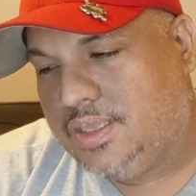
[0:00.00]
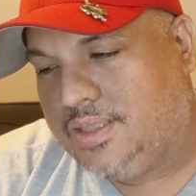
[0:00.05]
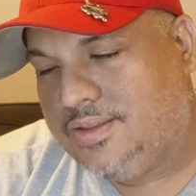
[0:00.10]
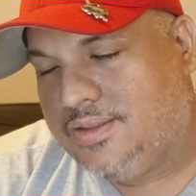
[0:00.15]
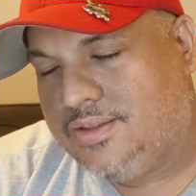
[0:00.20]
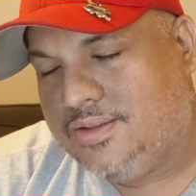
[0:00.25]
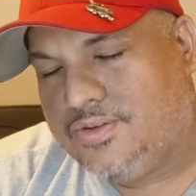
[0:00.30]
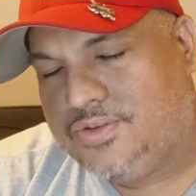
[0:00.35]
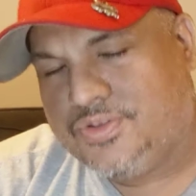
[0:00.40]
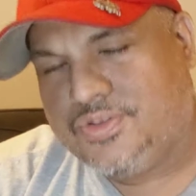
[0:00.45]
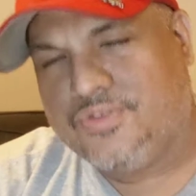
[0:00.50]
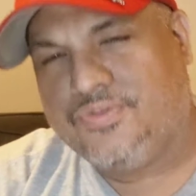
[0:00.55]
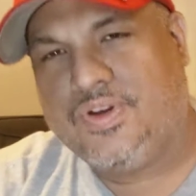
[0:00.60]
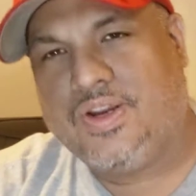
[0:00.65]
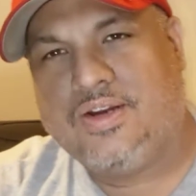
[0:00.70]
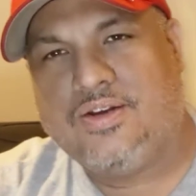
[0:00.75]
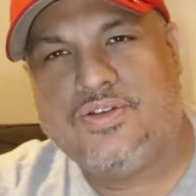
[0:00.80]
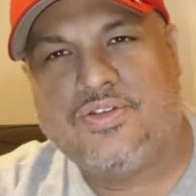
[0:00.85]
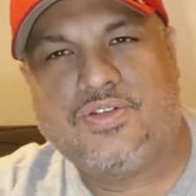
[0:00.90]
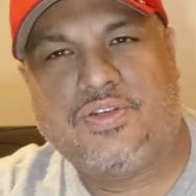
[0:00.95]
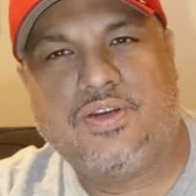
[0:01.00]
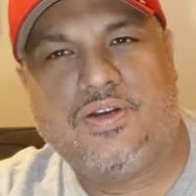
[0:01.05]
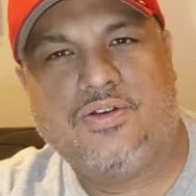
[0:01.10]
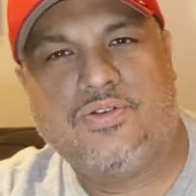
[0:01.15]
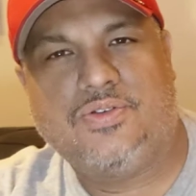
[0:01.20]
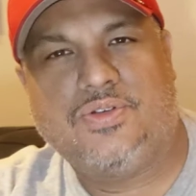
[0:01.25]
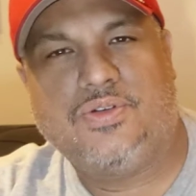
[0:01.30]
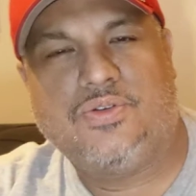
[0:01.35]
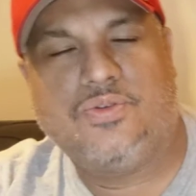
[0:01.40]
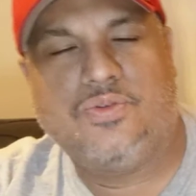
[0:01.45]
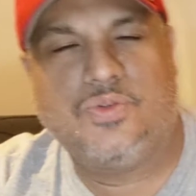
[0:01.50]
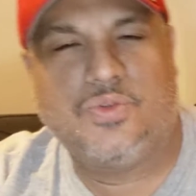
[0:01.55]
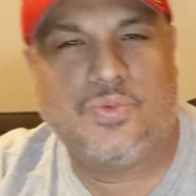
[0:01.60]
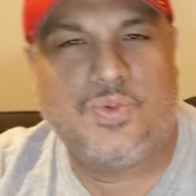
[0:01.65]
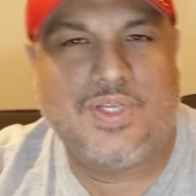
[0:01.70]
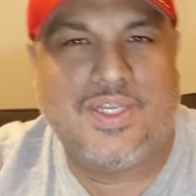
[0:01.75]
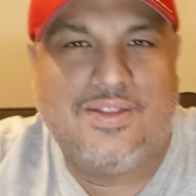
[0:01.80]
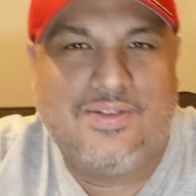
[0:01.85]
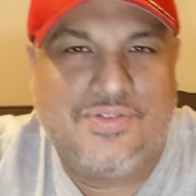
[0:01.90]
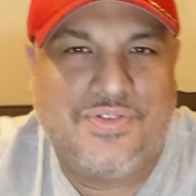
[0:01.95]
And then there's the various scare zones.
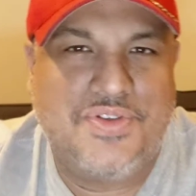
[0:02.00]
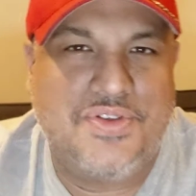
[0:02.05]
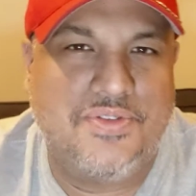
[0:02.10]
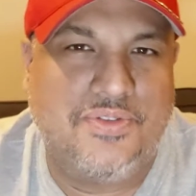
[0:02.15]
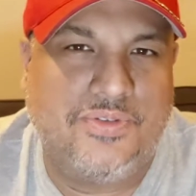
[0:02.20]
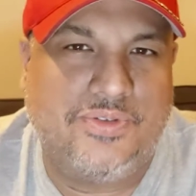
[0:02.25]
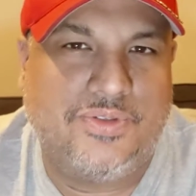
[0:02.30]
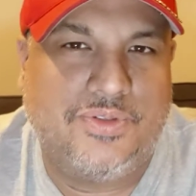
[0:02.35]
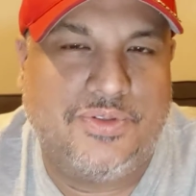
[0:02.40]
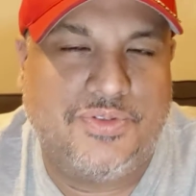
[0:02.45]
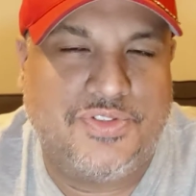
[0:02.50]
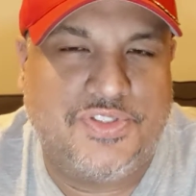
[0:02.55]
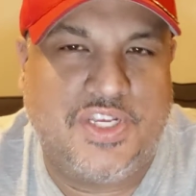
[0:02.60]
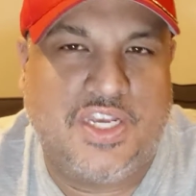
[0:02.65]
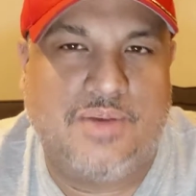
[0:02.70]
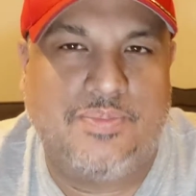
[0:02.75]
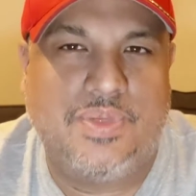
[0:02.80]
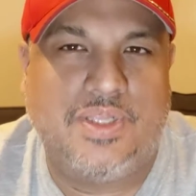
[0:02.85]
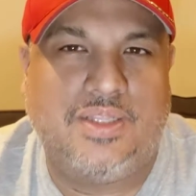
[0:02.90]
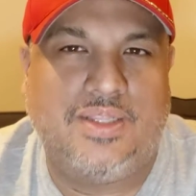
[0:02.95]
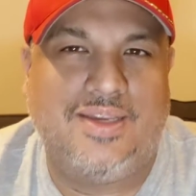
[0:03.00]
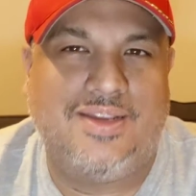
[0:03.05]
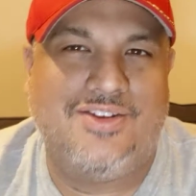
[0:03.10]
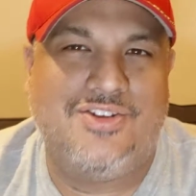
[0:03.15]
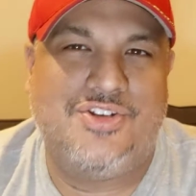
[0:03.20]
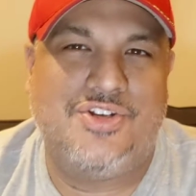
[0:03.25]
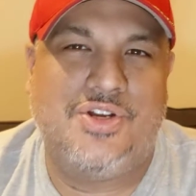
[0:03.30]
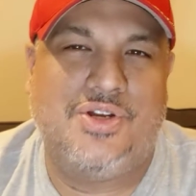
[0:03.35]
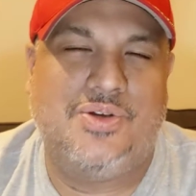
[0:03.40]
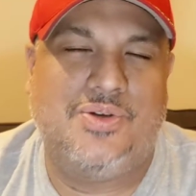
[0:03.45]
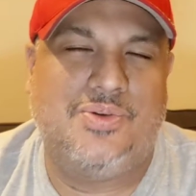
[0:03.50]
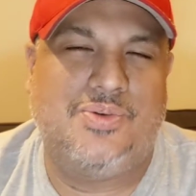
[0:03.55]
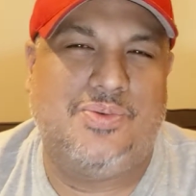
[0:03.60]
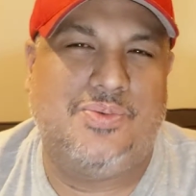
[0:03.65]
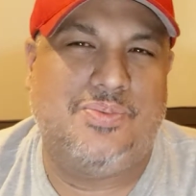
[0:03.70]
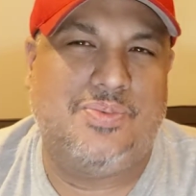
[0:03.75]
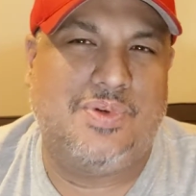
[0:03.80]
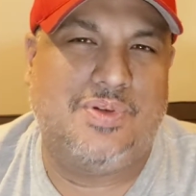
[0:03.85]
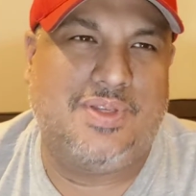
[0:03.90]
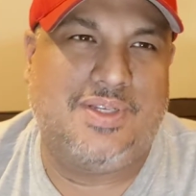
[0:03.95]
We got to see the little Zombieland
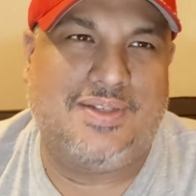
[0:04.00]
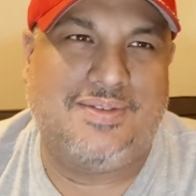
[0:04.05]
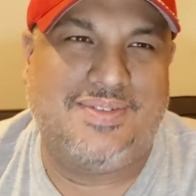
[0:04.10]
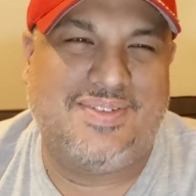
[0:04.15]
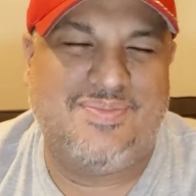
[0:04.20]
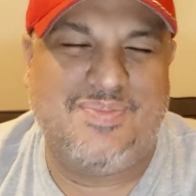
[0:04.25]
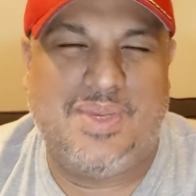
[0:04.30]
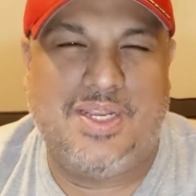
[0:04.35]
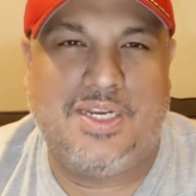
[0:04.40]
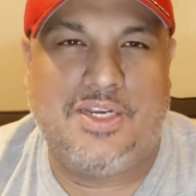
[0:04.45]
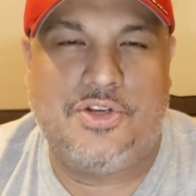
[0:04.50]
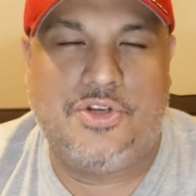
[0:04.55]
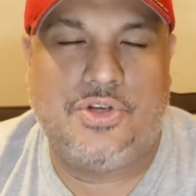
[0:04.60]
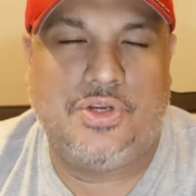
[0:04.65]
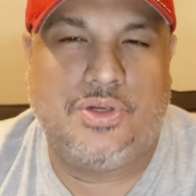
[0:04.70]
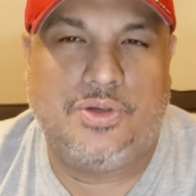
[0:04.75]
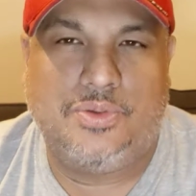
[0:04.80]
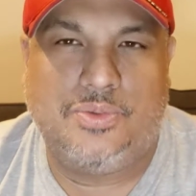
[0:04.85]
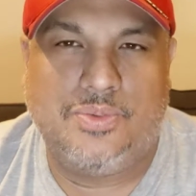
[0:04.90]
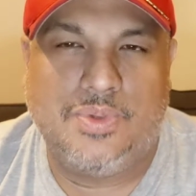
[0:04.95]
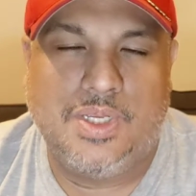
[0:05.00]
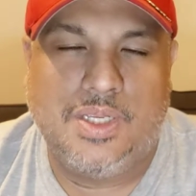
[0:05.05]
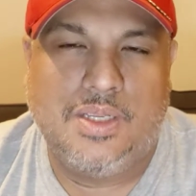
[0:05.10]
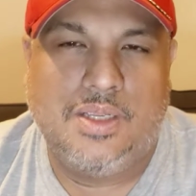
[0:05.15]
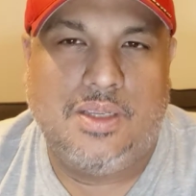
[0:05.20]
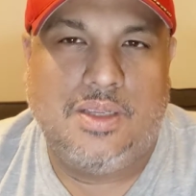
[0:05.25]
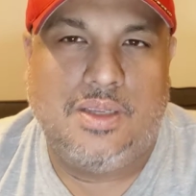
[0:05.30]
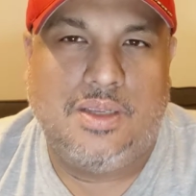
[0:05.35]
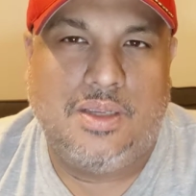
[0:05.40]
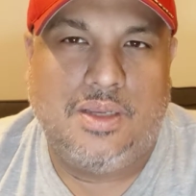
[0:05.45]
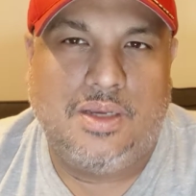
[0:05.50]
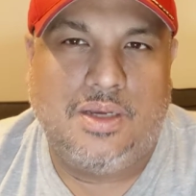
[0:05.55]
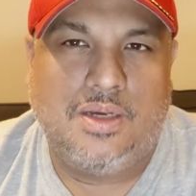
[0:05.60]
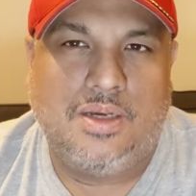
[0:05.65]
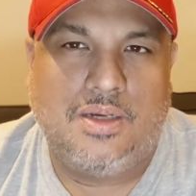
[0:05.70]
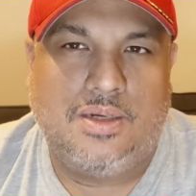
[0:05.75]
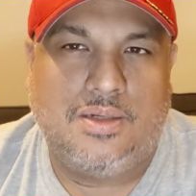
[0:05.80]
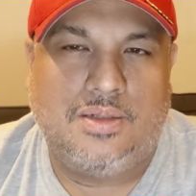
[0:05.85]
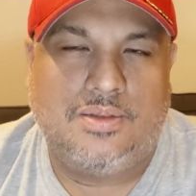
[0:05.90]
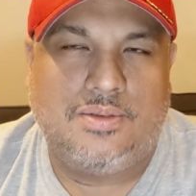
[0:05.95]
show, like mini show,
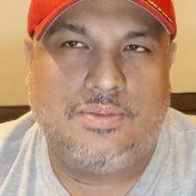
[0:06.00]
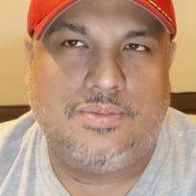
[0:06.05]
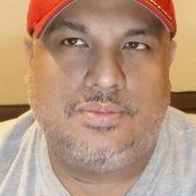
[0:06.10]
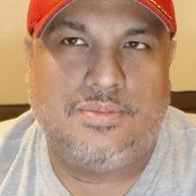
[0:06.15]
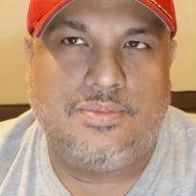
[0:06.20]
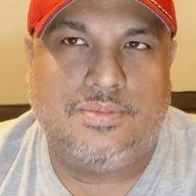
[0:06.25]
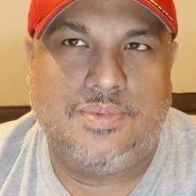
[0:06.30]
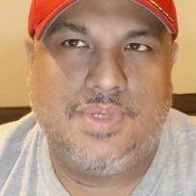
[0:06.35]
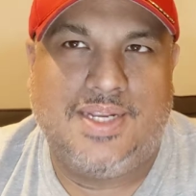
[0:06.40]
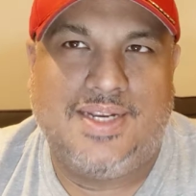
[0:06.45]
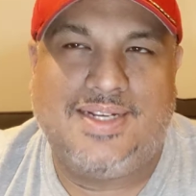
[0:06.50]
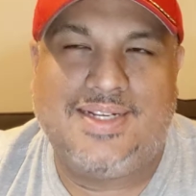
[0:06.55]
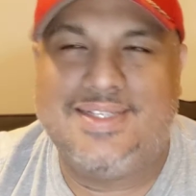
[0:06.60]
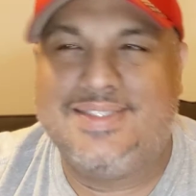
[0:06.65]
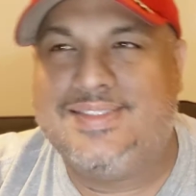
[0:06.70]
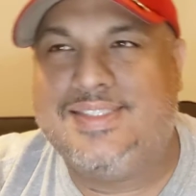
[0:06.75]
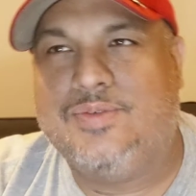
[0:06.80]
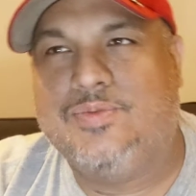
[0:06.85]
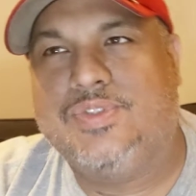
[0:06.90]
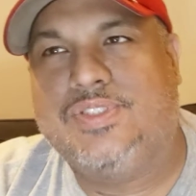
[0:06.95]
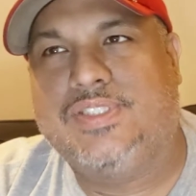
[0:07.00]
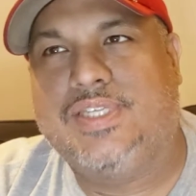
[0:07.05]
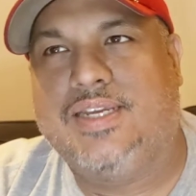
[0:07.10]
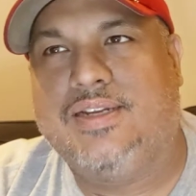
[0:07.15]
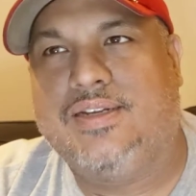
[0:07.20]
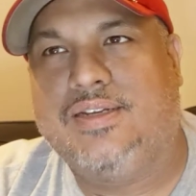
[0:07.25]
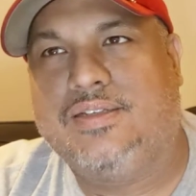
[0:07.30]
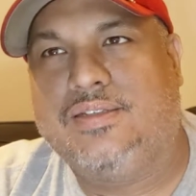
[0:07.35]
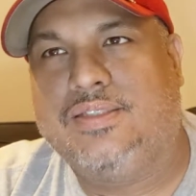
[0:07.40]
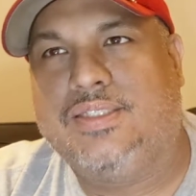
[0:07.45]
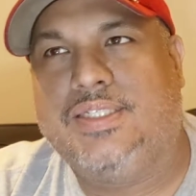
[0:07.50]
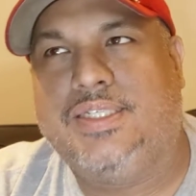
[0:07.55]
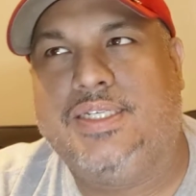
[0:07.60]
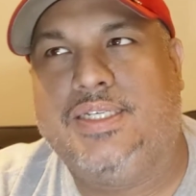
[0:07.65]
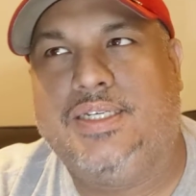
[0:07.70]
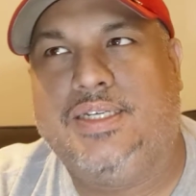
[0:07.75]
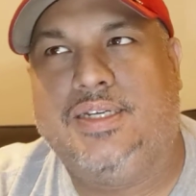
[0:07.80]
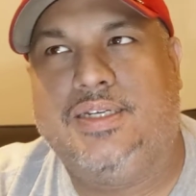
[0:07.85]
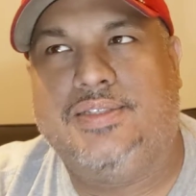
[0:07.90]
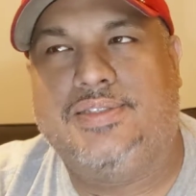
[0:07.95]
and I guess that was
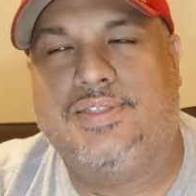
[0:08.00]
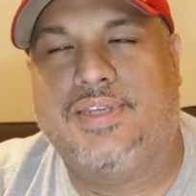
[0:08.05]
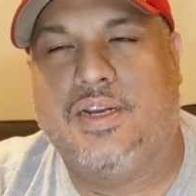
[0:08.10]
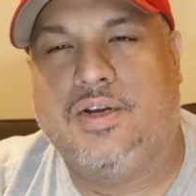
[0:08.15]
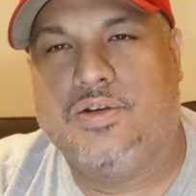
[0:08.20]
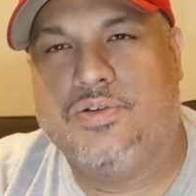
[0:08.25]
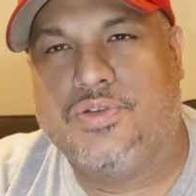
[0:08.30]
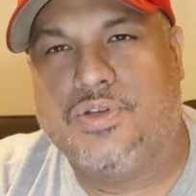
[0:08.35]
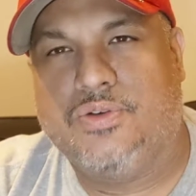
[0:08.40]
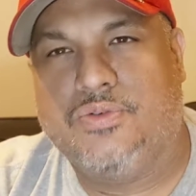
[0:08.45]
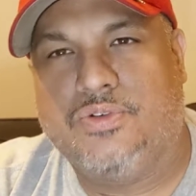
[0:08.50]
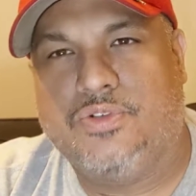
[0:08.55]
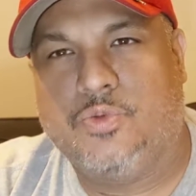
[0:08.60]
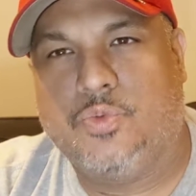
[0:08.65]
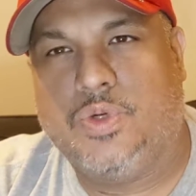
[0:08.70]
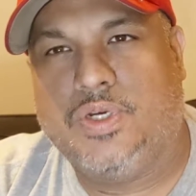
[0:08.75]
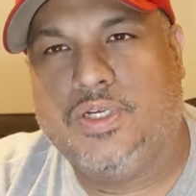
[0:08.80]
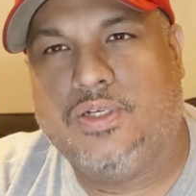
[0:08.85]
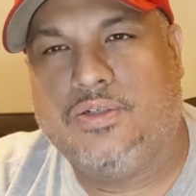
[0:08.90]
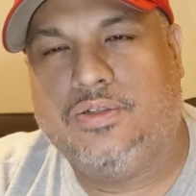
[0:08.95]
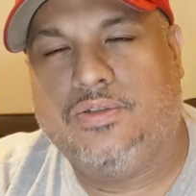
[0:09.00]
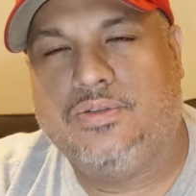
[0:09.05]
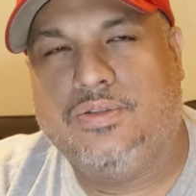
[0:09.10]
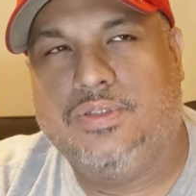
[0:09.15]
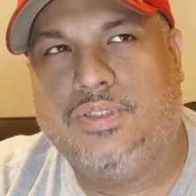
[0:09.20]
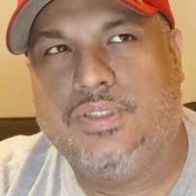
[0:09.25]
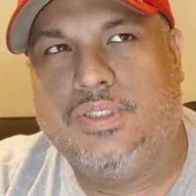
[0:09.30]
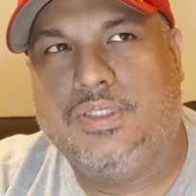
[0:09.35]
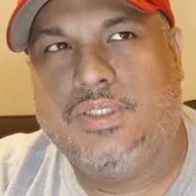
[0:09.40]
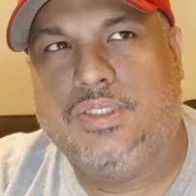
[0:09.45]
technically a scare zone as well.